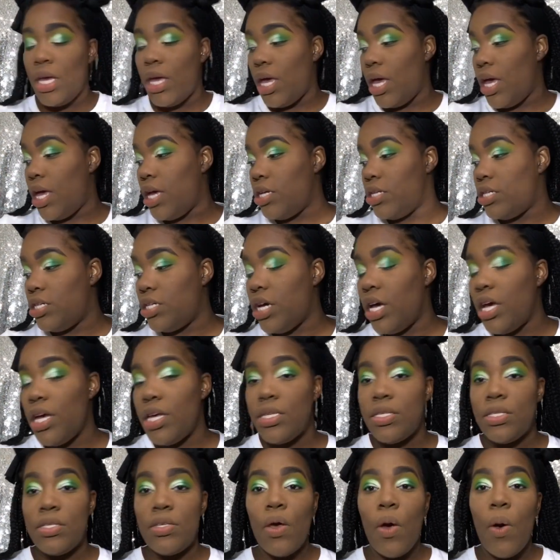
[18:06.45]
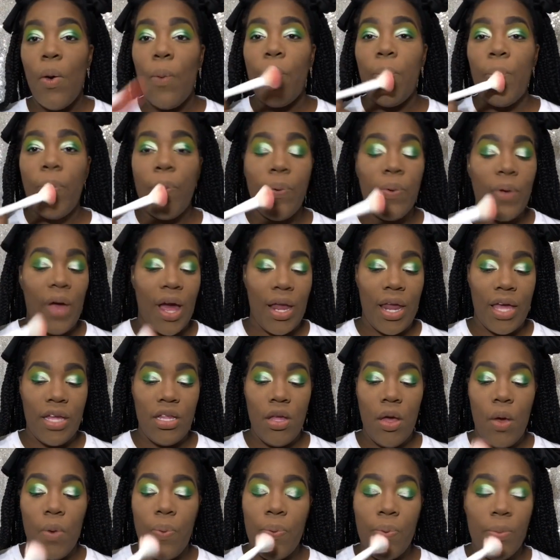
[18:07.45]
And just, I like
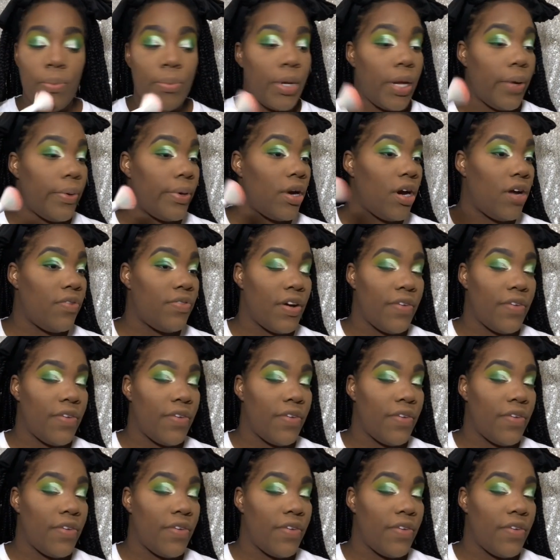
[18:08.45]
to blow it off.